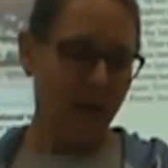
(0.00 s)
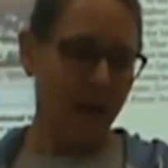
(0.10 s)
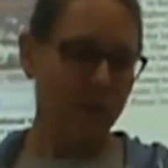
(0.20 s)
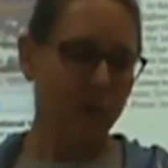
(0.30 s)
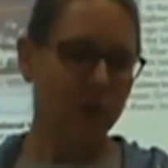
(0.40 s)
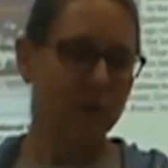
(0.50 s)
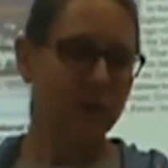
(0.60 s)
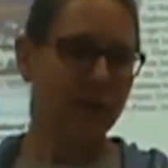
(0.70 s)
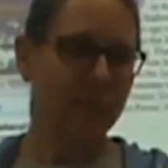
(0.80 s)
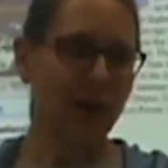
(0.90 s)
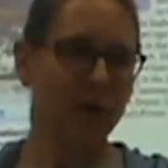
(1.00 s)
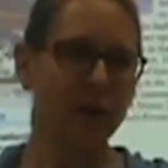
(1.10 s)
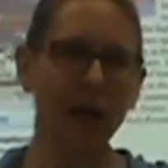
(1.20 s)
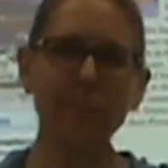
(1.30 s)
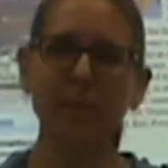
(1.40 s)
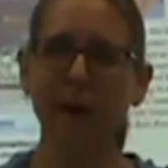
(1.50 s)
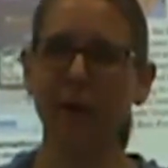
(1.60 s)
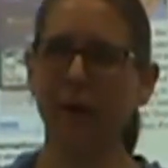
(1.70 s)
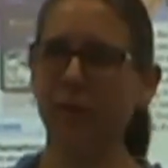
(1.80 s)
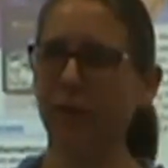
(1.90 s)
And when you think about climbing Mount
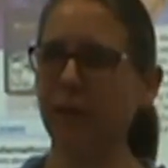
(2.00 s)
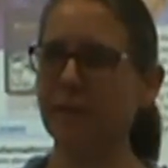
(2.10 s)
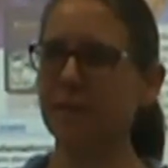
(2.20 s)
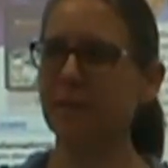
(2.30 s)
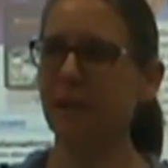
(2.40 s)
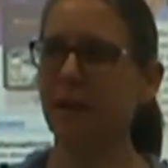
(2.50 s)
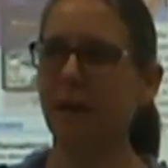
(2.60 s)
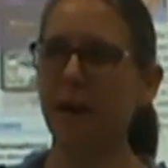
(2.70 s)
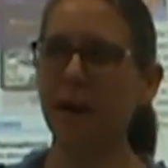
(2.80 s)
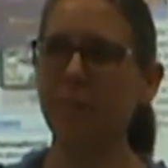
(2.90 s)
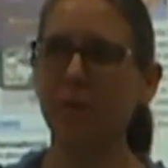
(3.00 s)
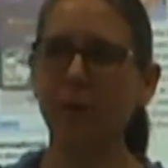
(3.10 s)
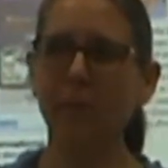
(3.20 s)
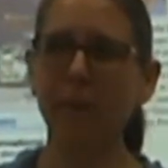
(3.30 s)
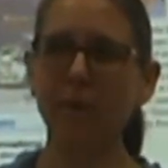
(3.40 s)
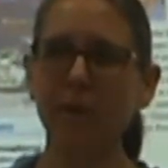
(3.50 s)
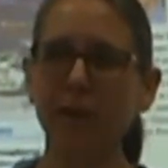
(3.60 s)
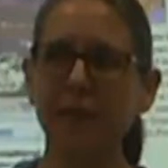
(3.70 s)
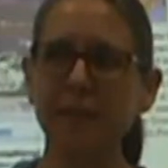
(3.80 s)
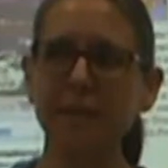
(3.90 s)
Everest, remember
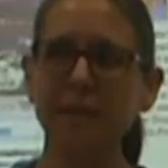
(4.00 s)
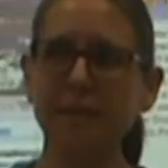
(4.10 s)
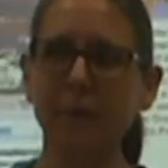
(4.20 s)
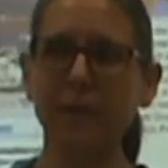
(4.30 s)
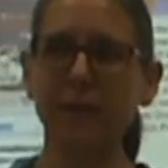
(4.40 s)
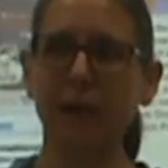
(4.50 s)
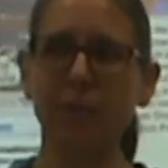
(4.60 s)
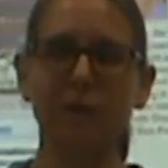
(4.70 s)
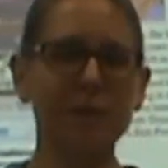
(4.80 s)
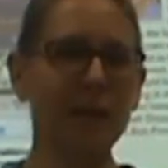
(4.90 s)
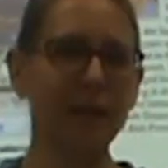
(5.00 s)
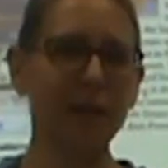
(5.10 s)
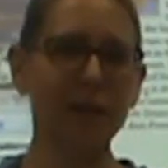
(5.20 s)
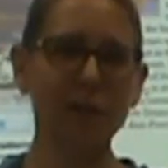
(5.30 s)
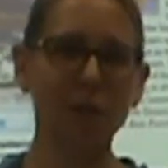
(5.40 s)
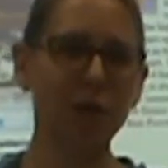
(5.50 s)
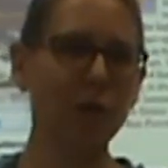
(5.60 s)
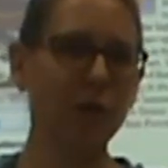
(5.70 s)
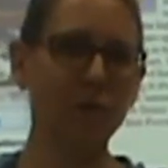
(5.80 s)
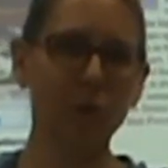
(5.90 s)
that this is something that would take a year
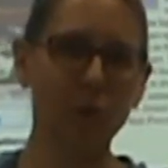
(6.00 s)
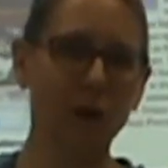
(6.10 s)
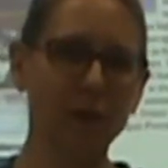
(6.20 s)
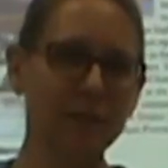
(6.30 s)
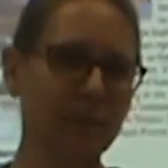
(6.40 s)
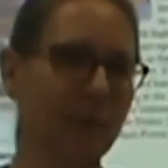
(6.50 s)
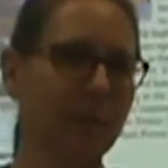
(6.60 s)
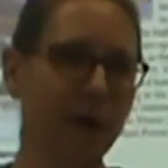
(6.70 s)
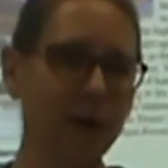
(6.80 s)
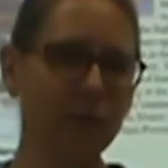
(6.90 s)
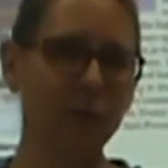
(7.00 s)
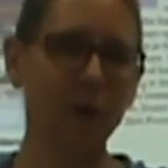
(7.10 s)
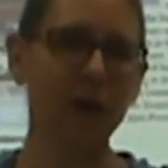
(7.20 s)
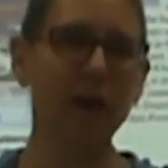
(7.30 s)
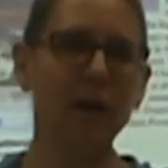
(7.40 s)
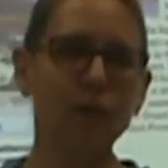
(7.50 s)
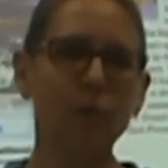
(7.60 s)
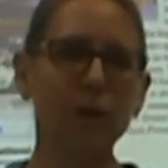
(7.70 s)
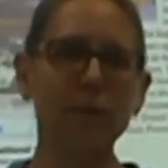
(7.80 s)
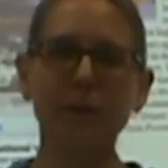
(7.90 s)
or more to prepare for. You
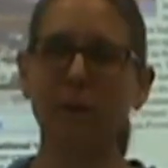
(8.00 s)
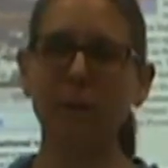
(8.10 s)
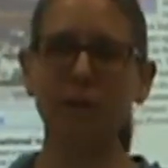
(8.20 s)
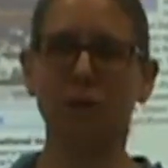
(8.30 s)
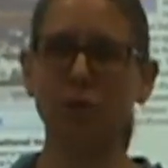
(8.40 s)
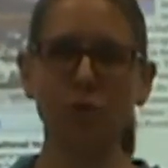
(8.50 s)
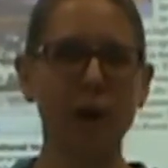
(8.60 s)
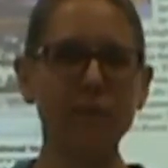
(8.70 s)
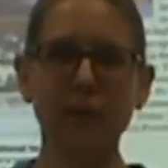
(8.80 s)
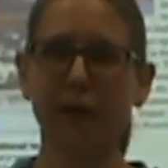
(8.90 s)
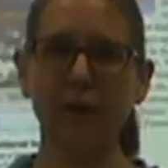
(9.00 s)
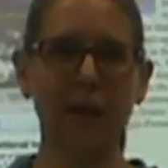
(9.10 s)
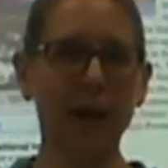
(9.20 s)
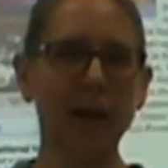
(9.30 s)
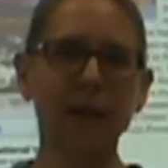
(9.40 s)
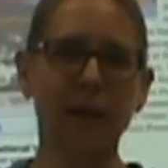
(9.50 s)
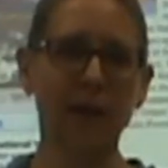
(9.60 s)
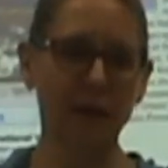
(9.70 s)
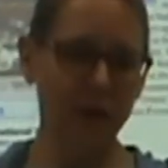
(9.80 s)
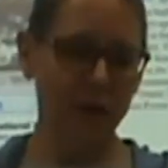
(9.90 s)
wouldn't be able to just drive there and hike it.
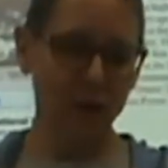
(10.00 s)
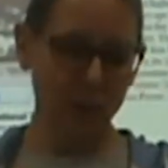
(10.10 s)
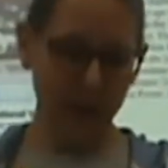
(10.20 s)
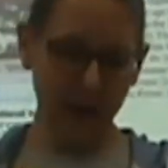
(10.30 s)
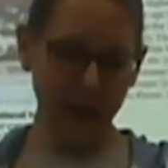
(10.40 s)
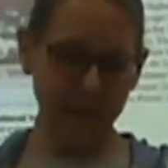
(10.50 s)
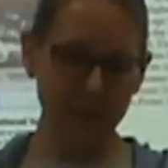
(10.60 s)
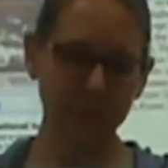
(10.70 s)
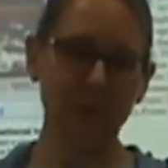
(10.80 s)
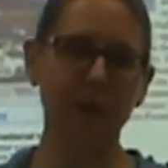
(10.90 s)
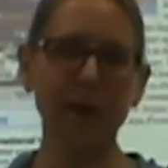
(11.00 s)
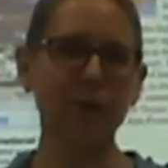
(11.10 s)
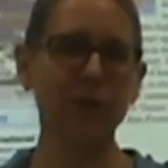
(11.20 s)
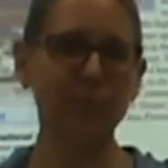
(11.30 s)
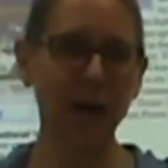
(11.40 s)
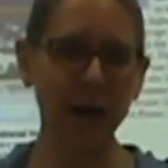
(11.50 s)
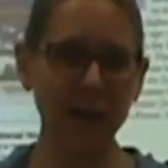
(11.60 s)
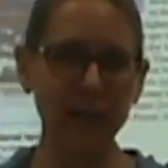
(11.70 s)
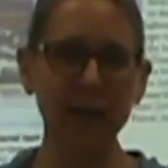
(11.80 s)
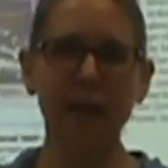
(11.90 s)
You would have to prepare your
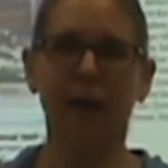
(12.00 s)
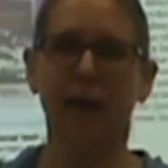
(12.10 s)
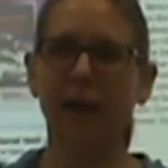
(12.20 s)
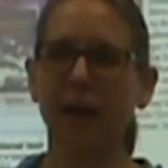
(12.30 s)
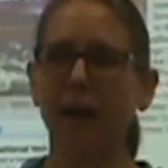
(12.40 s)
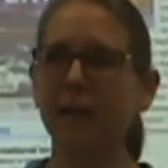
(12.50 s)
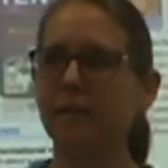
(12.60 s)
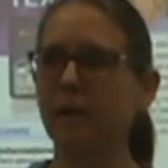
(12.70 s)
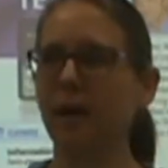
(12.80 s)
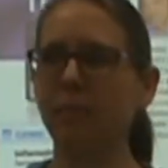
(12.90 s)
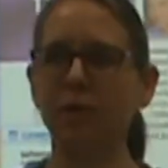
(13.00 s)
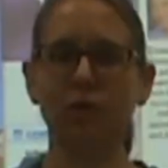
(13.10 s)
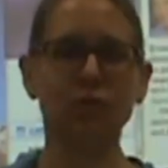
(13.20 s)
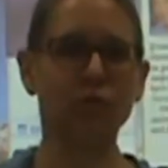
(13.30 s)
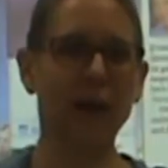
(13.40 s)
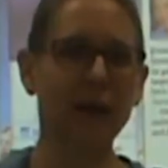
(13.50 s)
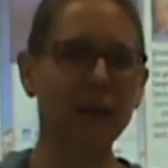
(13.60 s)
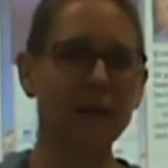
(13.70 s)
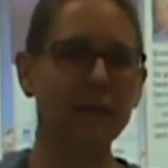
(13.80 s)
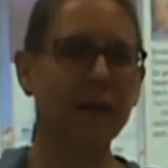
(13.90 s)
body and your
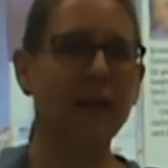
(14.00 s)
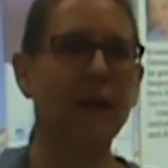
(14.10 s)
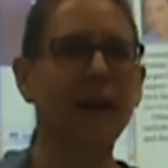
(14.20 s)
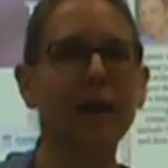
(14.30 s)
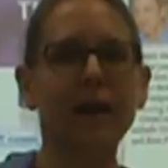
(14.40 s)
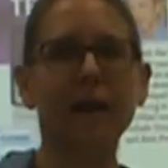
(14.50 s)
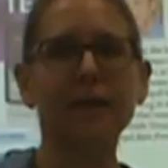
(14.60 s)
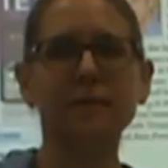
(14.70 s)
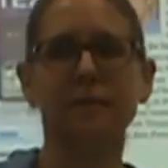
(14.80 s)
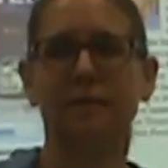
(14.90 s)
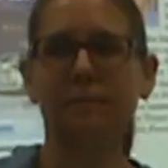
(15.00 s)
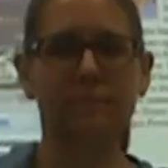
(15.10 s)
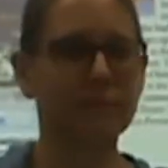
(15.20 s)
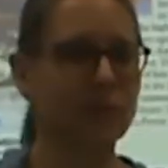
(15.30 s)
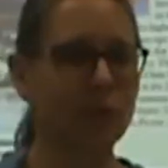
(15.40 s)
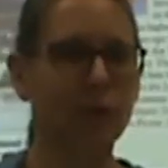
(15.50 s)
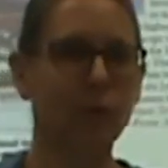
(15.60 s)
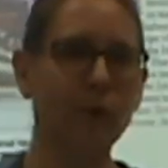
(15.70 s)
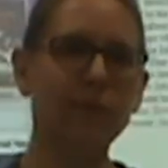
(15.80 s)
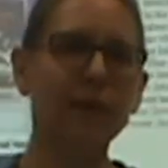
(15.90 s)
strength and your
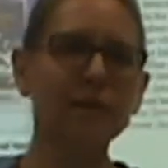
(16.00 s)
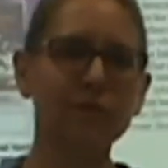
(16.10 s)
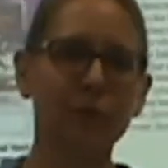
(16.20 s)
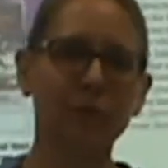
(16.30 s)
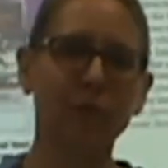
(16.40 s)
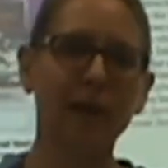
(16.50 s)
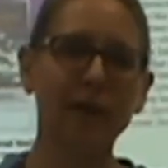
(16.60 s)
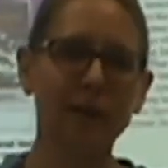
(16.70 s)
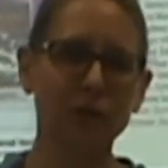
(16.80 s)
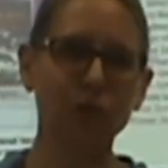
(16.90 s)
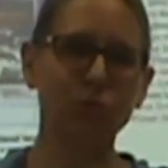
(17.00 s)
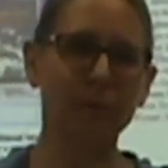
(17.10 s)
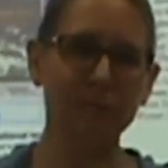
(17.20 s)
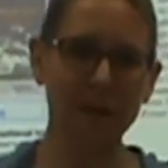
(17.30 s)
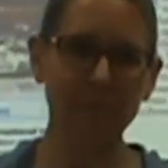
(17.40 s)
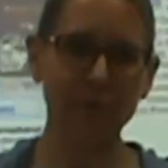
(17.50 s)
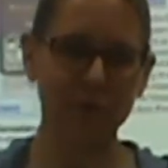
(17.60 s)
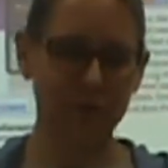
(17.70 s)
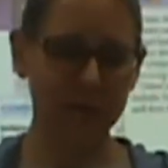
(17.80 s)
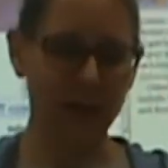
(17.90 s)
equipment for the right extreme
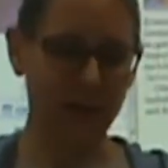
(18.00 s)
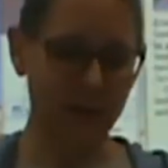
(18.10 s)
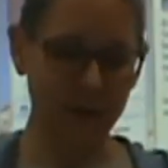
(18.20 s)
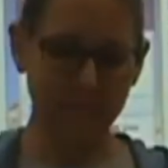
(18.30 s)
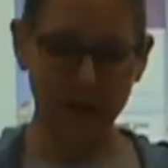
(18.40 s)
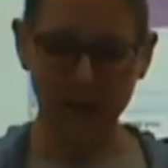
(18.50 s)
temperatures that are on Mount